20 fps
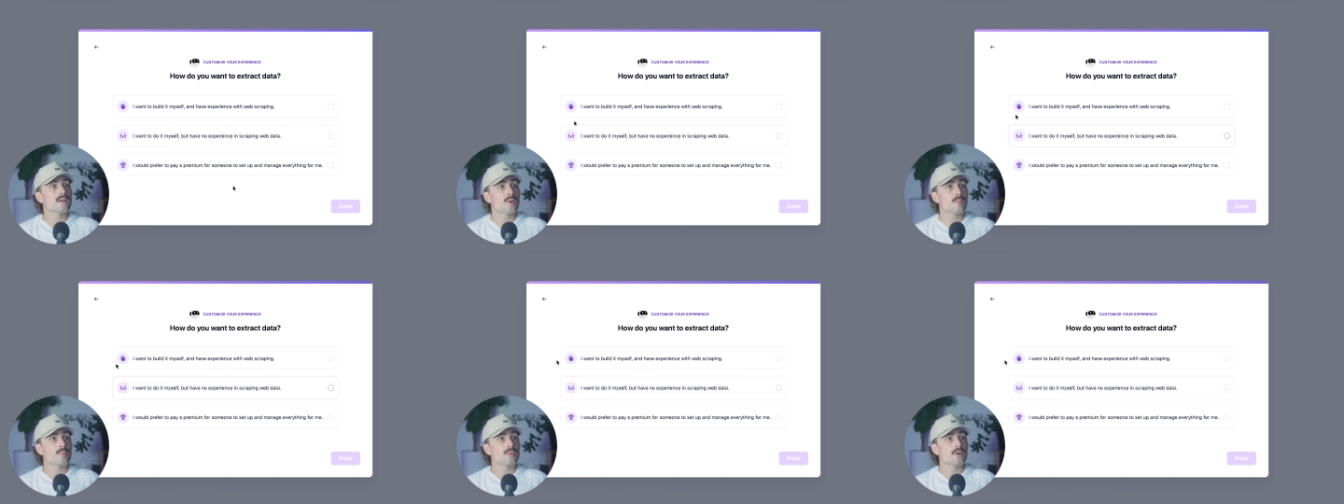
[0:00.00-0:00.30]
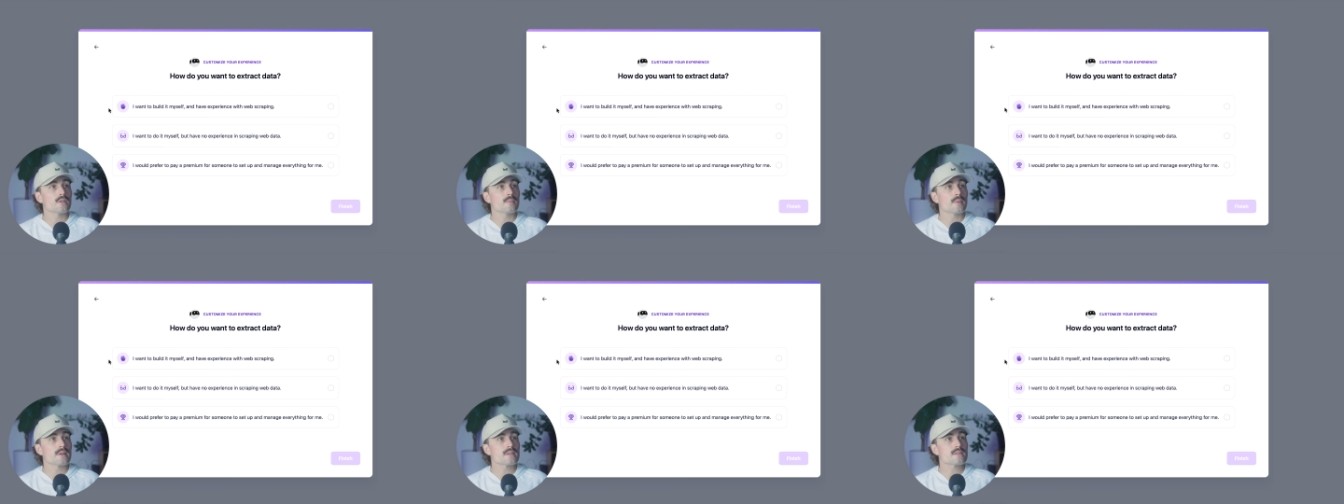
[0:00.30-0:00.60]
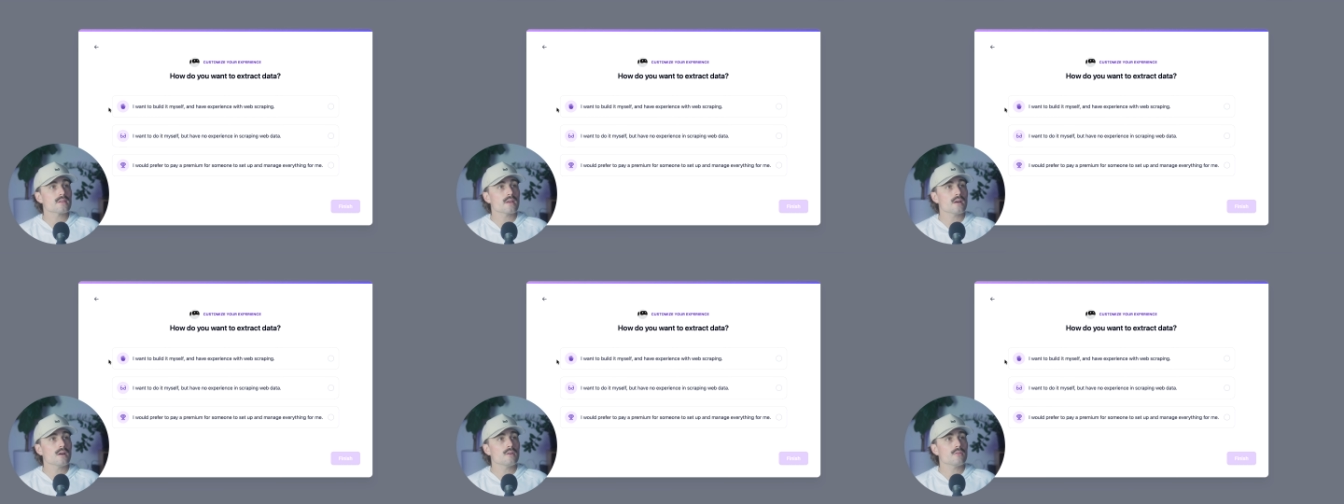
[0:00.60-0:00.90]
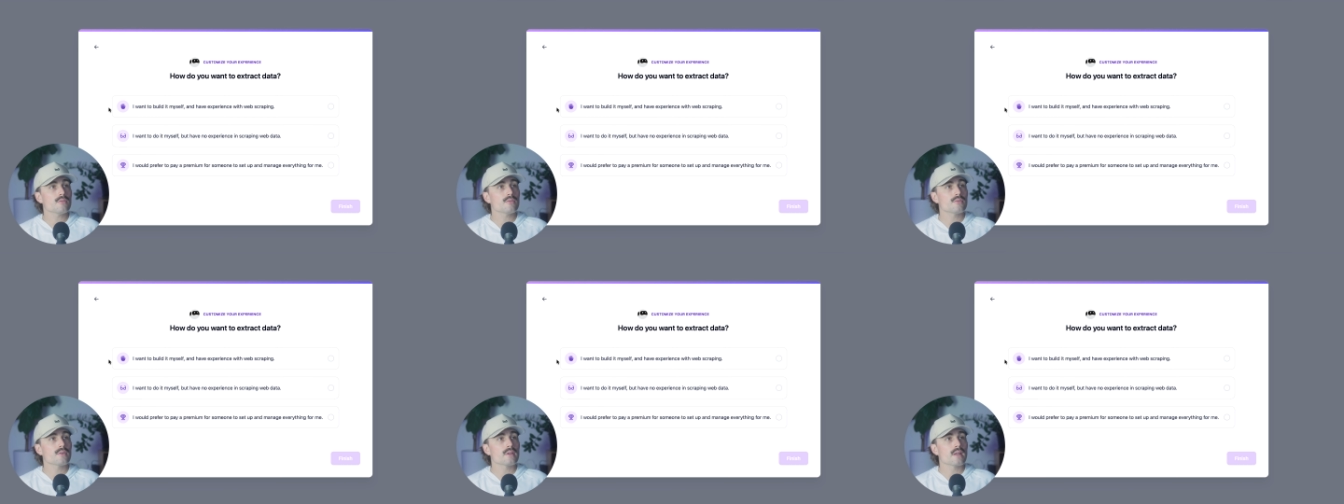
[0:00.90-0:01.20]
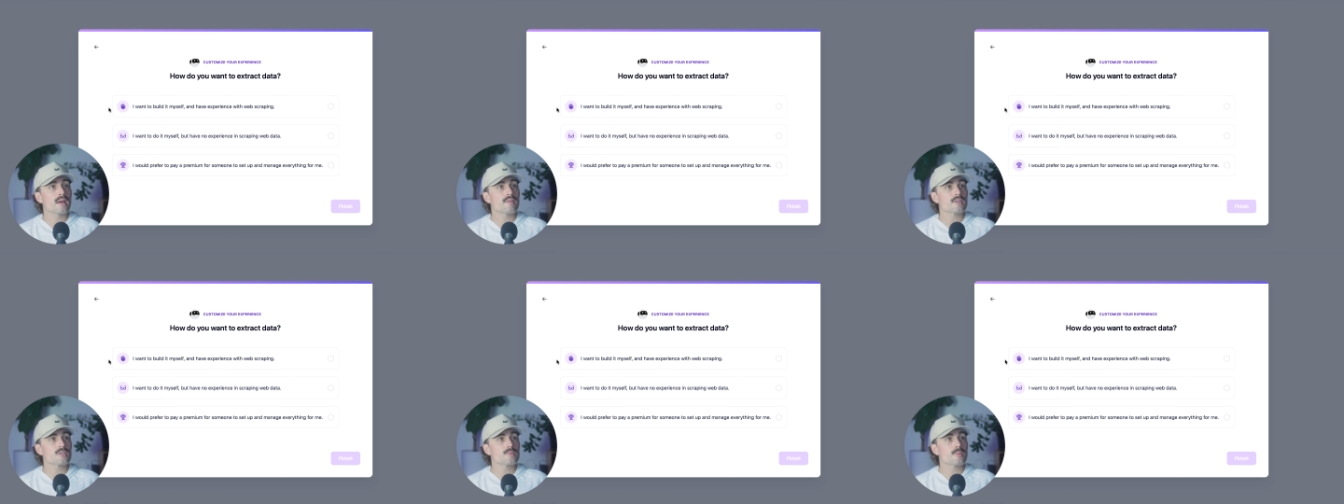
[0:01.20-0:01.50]
I want to build it myself
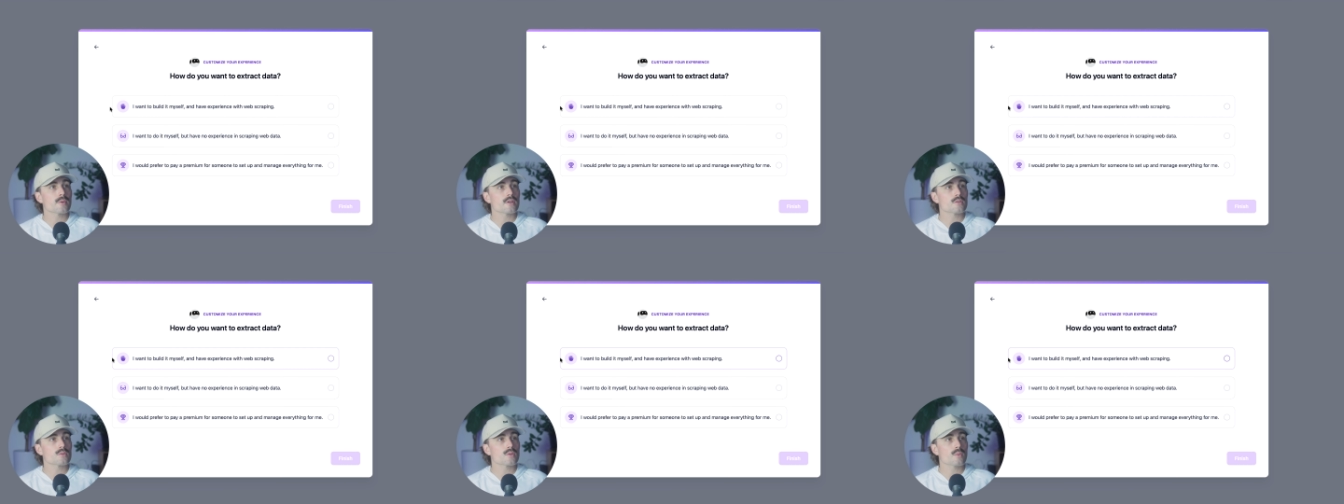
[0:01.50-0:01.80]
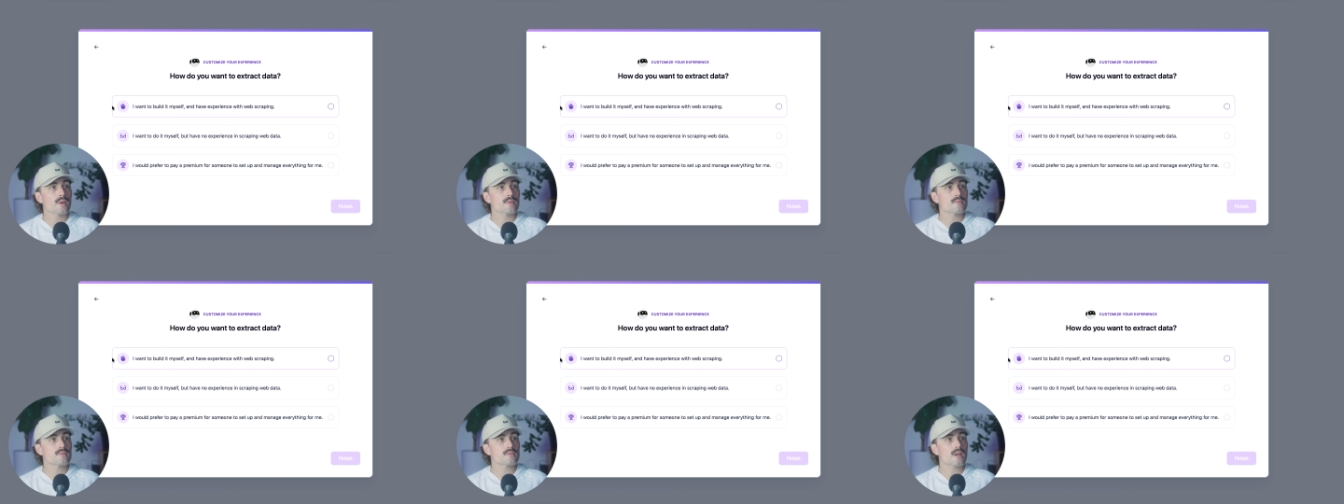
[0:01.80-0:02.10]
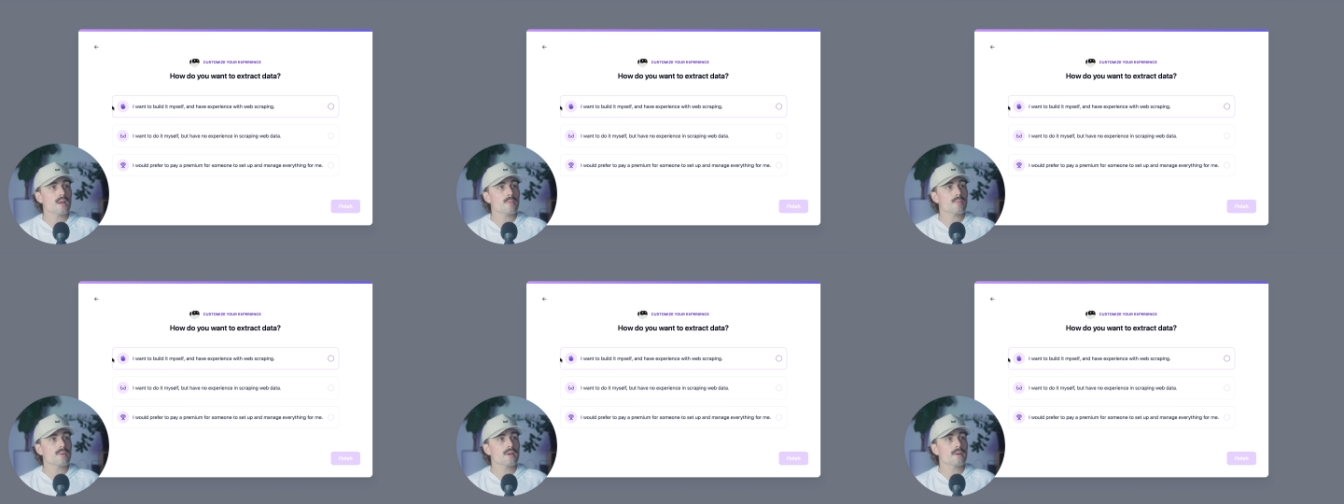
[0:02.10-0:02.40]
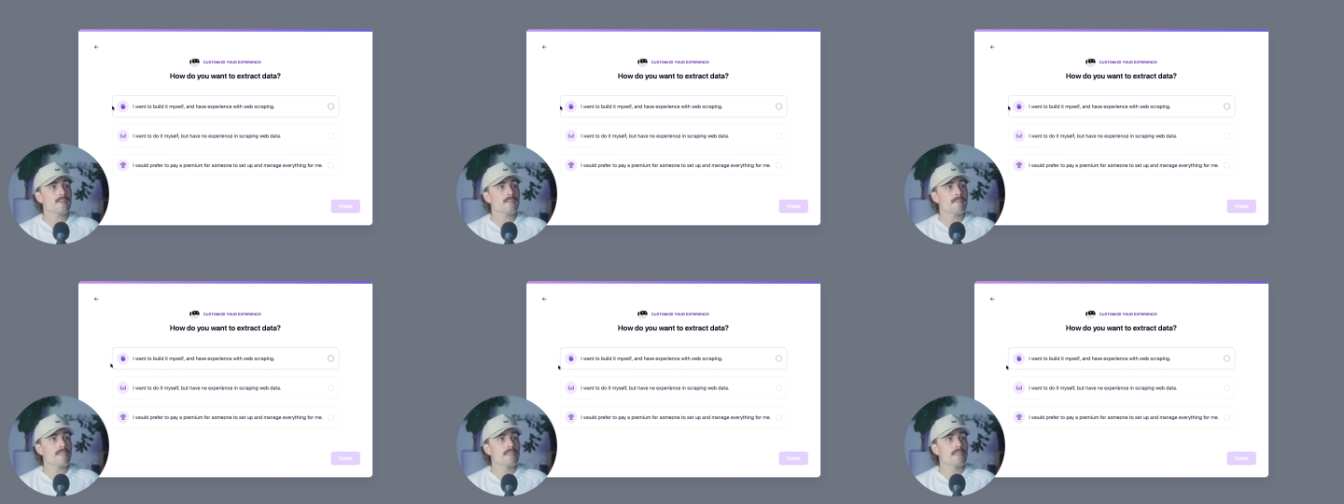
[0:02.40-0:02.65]
and have experience with web scraping.